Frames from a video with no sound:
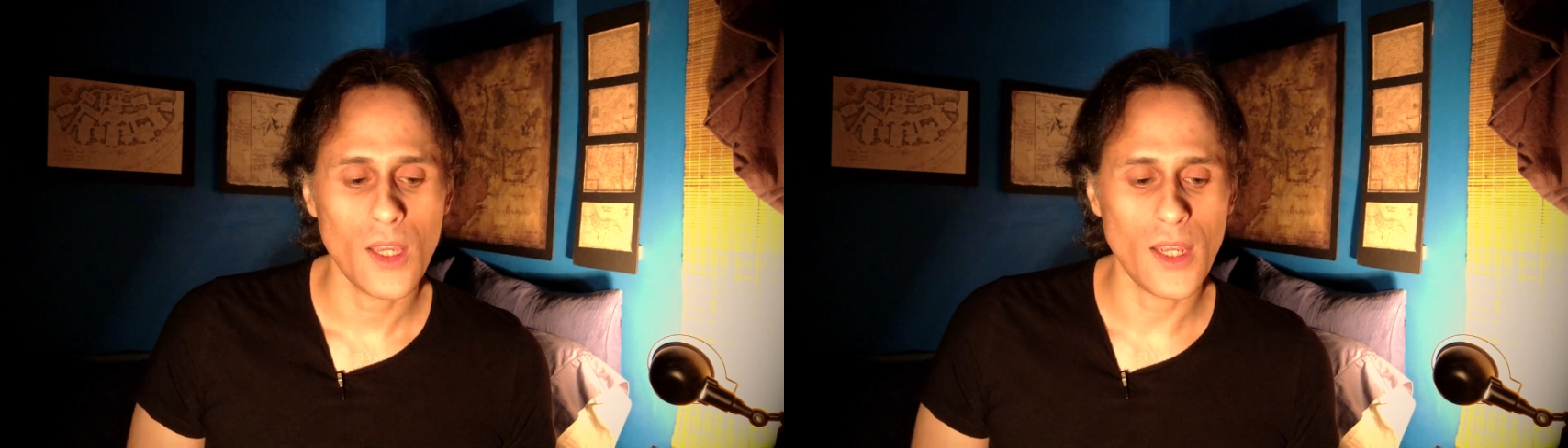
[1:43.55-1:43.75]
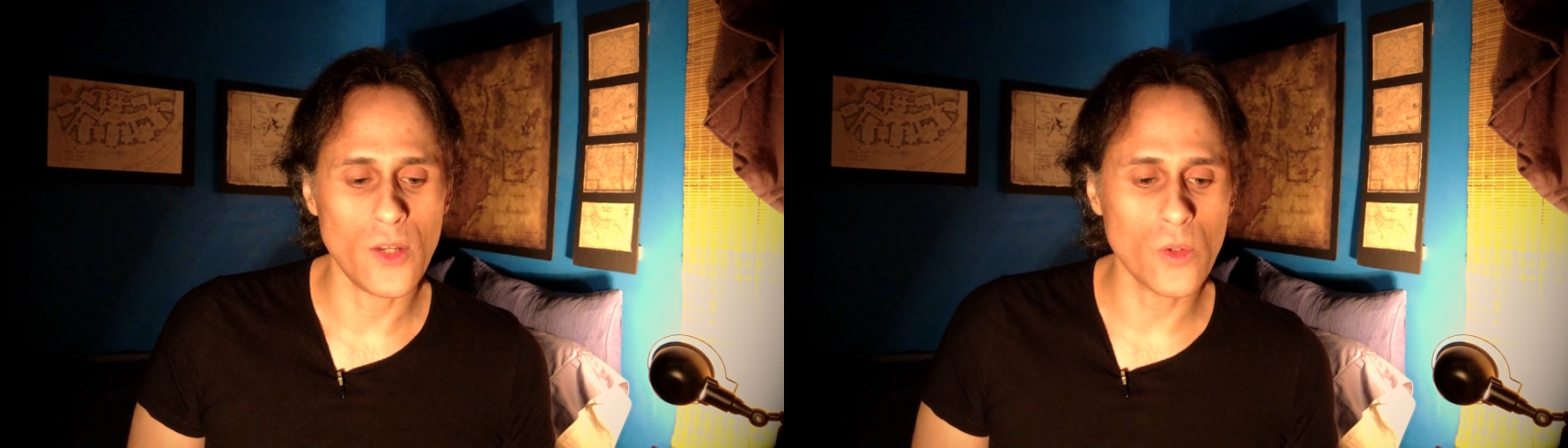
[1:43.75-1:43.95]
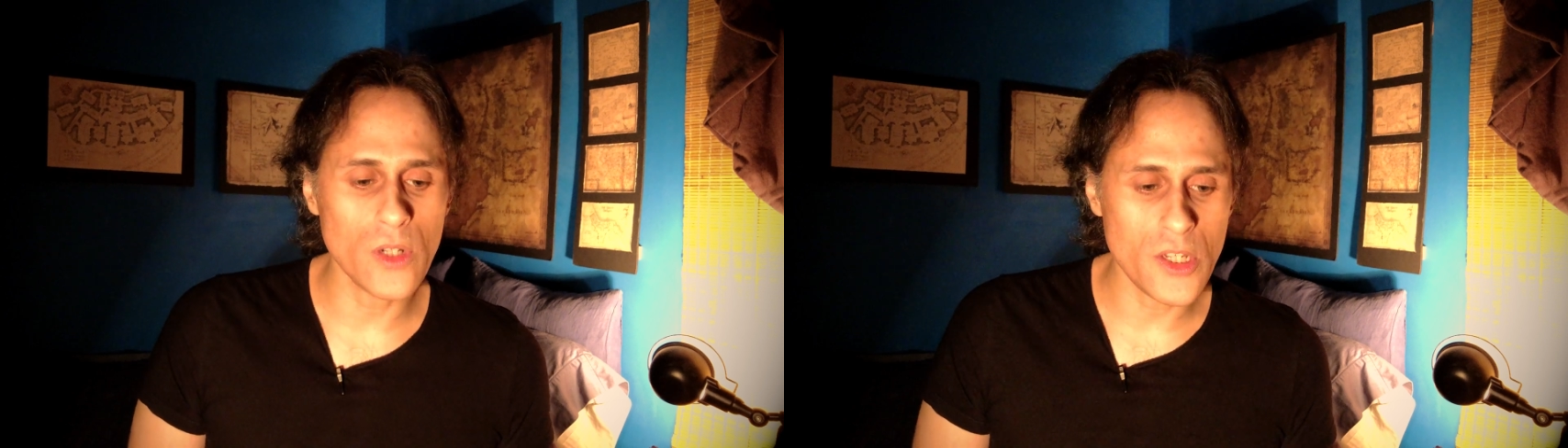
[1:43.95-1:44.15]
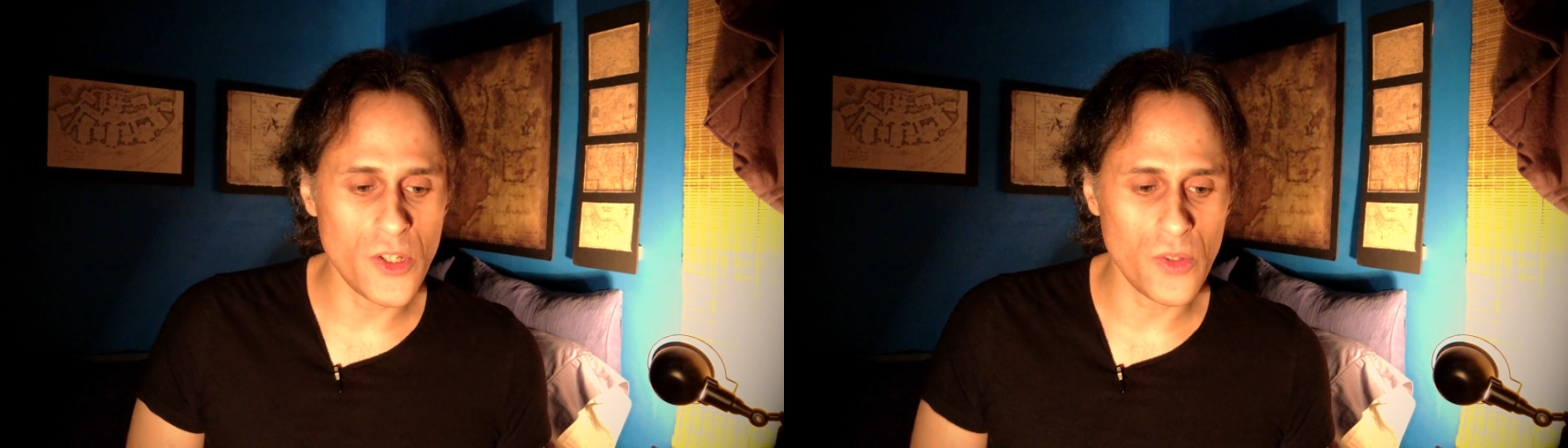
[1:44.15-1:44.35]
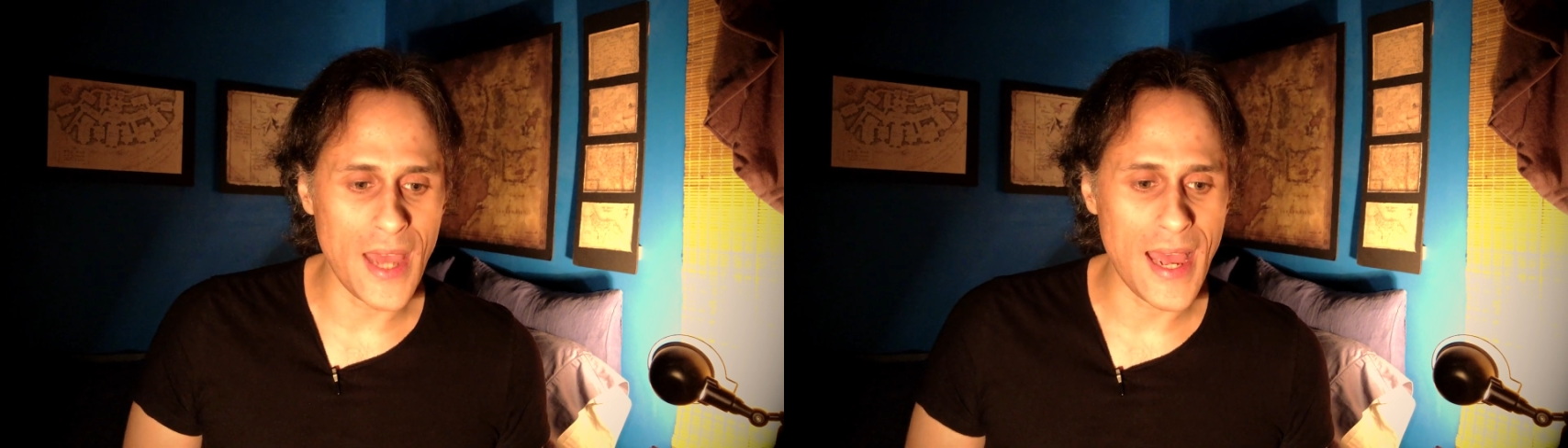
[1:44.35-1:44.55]
In order to
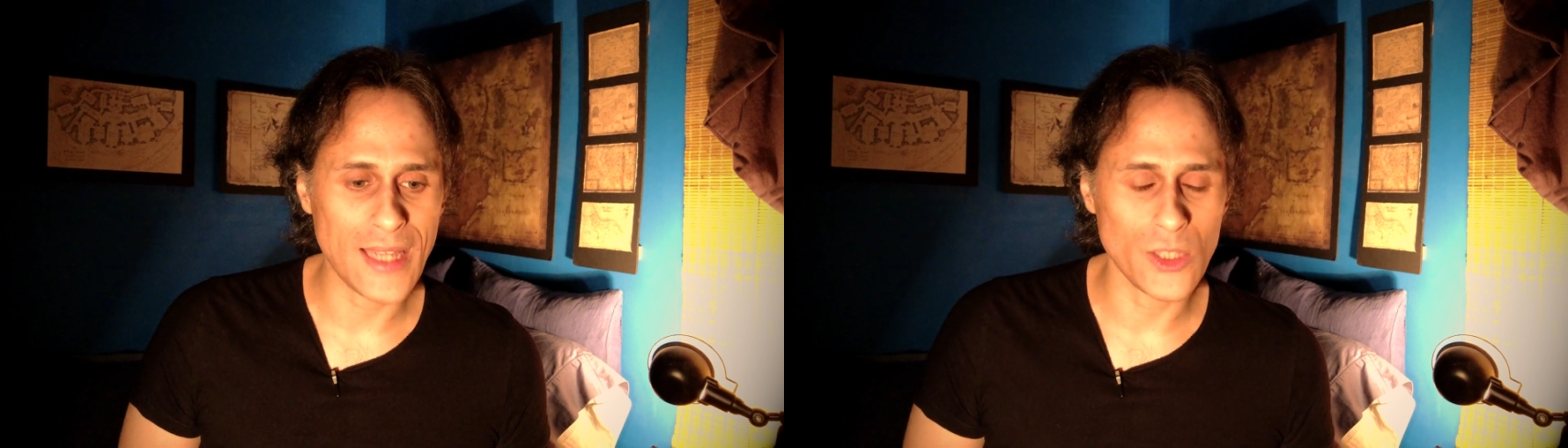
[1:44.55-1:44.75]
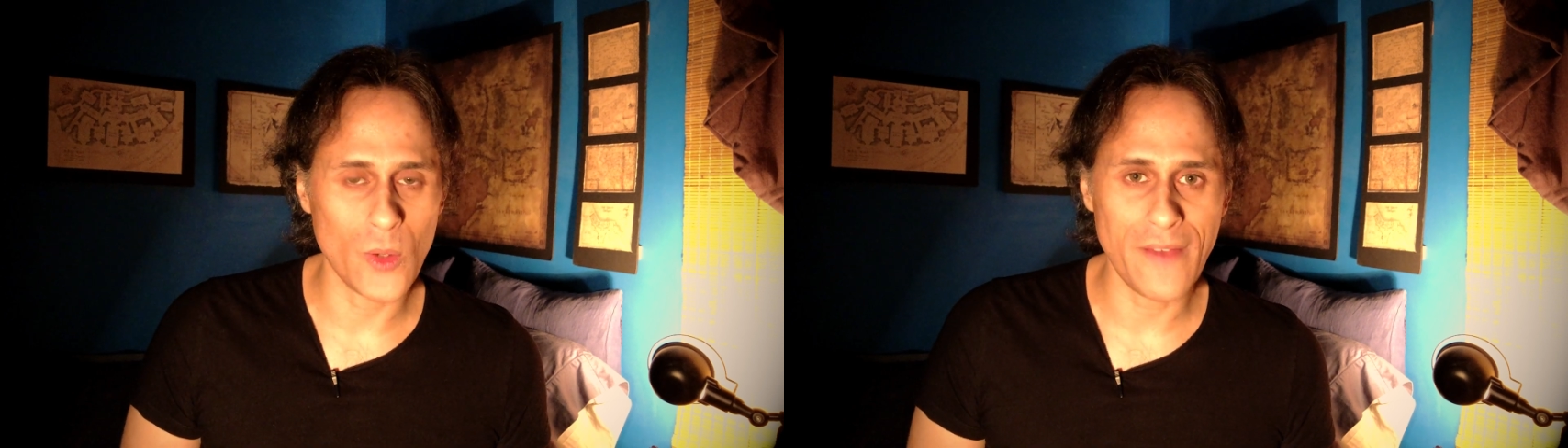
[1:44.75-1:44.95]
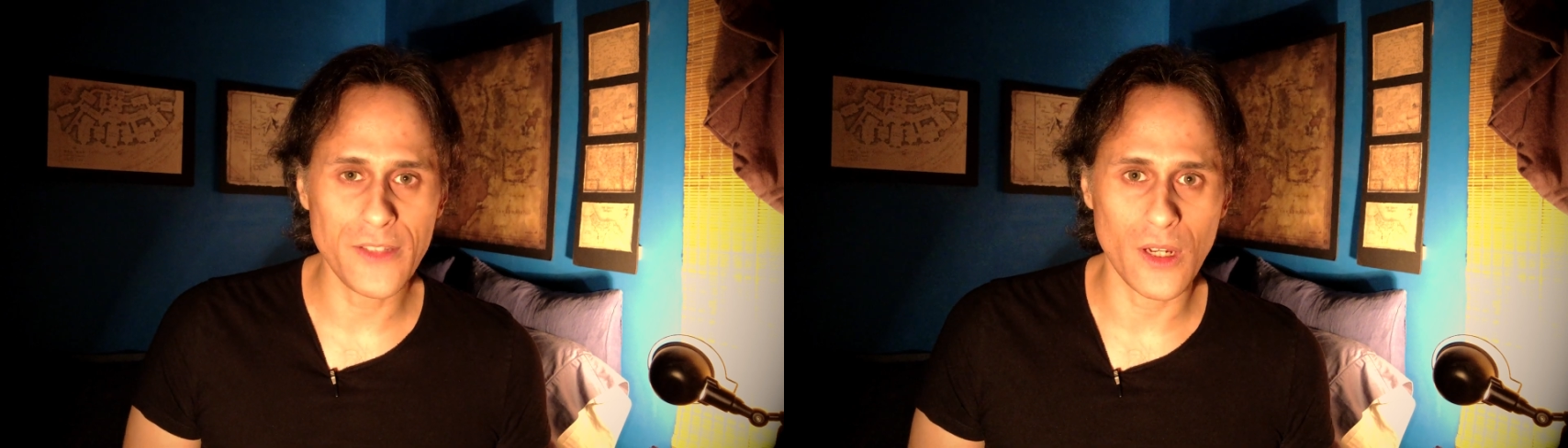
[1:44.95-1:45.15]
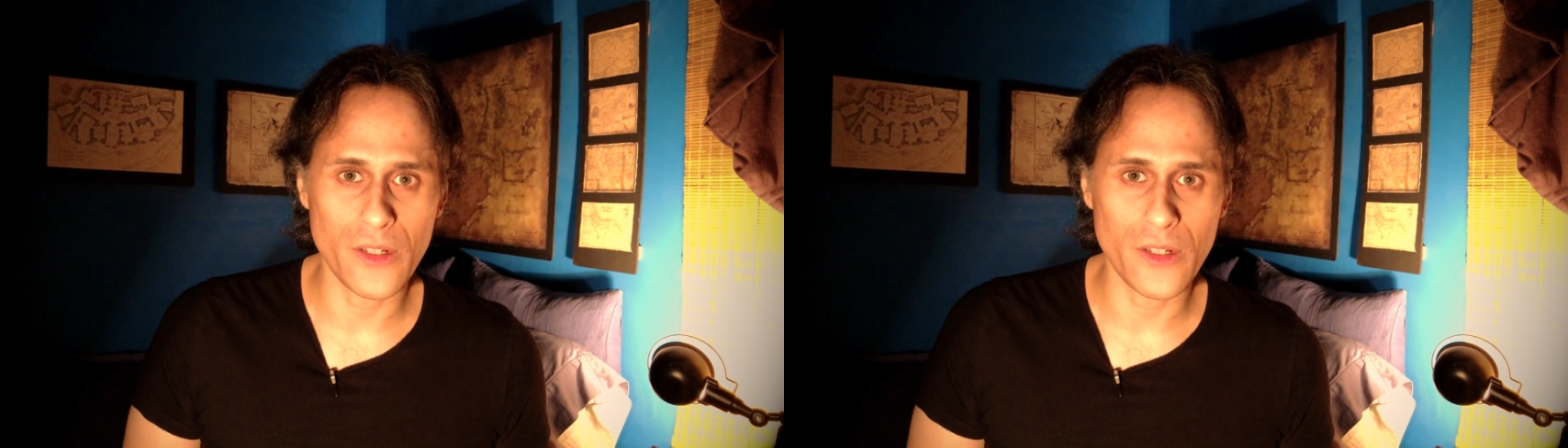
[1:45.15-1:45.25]
do that, you have to